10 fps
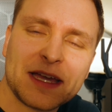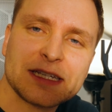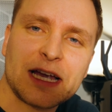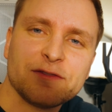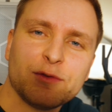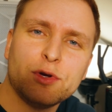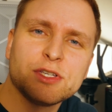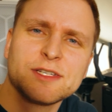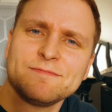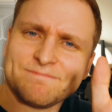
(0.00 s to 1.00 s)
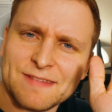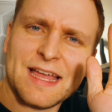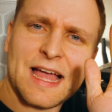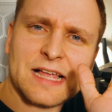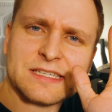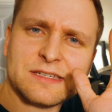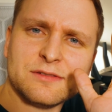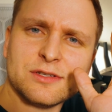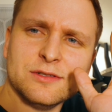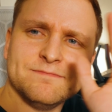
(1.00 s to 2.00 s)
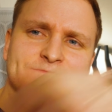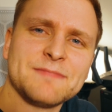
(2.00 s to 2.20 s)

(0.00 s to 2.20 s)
Thanks guys for watching. I'll see you soon.